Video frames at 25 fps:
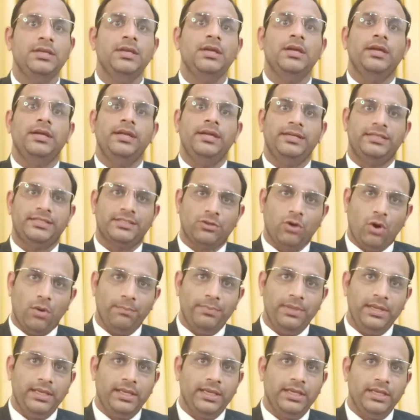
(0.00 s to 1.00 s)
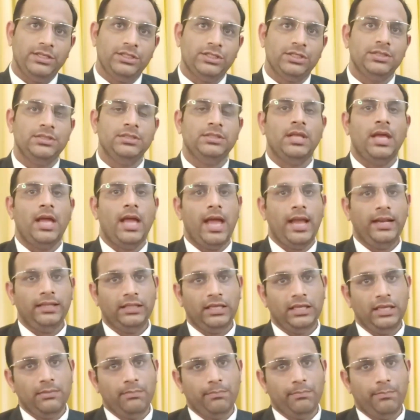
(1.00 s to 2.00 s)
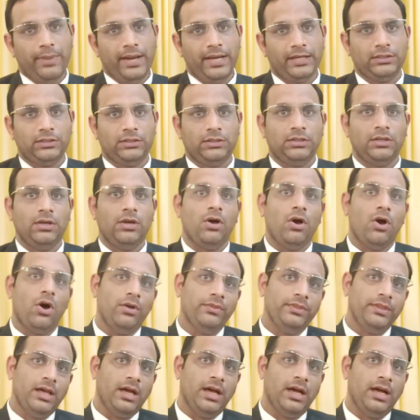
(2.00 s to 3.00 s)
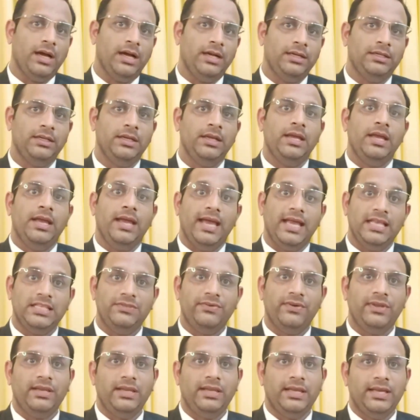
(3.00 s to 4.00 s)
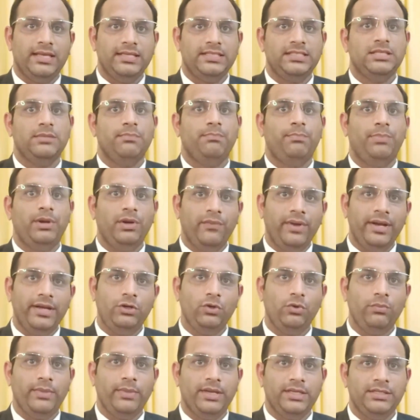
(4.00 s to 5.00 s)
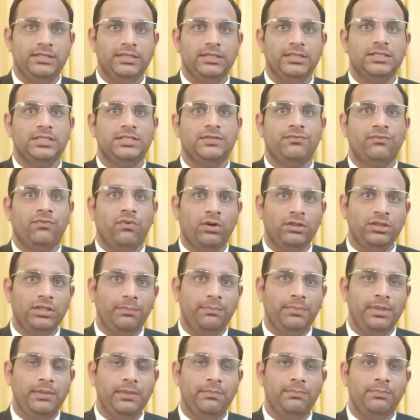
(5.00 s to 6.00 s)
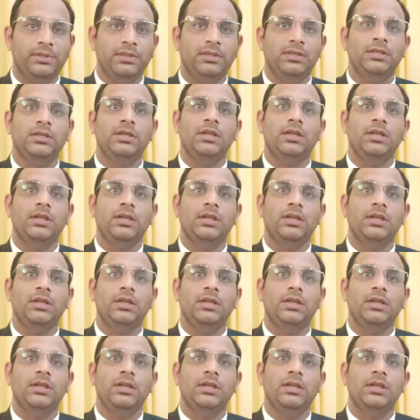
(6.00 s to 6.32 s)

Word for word: its complication and the impact on the heart as well as preventive measures for the people